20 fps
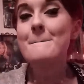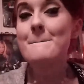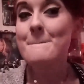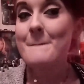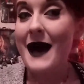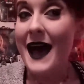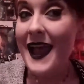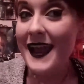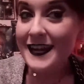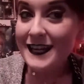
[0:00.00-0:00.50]

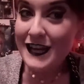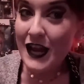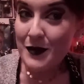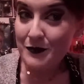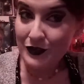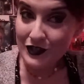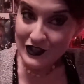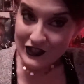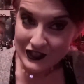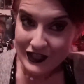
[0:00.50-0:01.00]
My
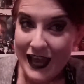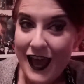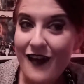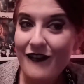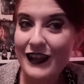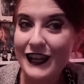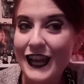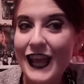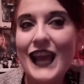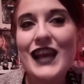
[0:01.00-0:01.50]
number
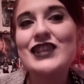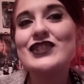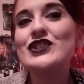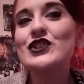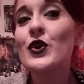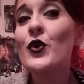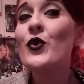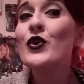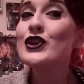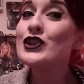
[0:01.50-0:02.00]
7 is
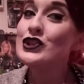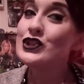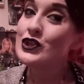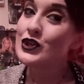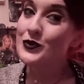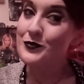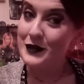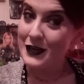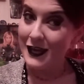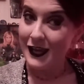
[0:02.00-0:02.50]
going
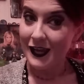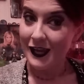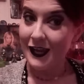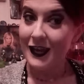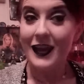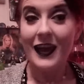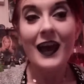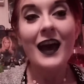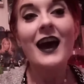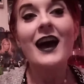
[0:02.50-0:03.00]
to be
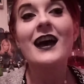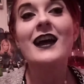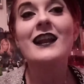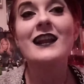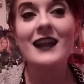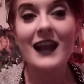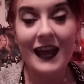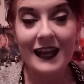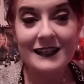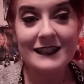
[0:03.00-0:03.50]

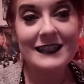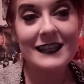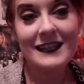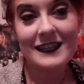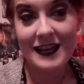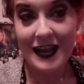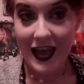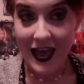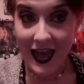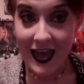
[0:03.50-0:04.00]

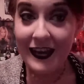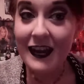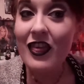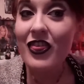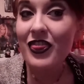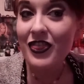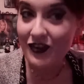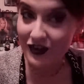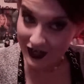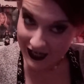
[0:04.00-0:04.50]

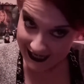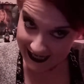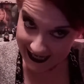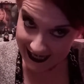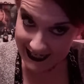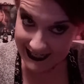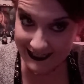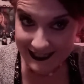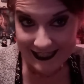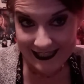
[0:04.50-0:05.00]

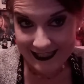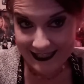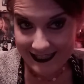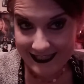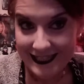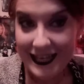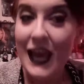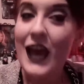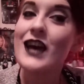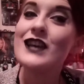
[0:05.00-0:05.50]
1993.
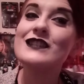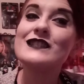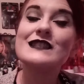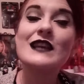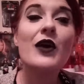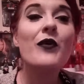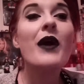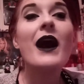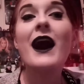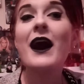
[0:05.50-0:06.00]

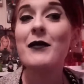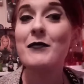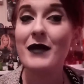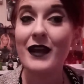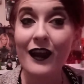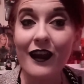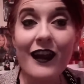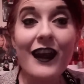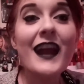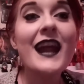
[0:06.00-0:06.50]
So I
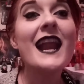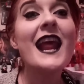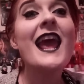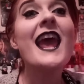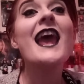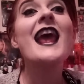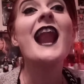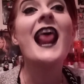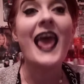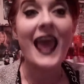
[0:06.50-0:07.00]
Married
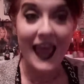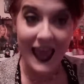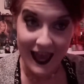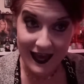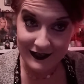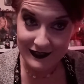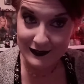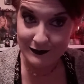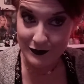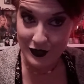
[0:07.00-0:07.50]
an
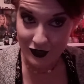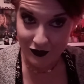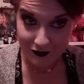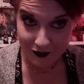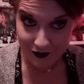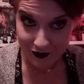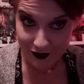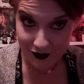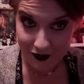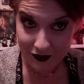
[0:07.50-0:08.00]
Axe
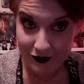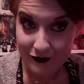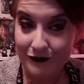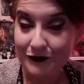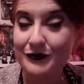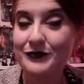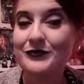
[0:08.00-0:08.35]
Murderer.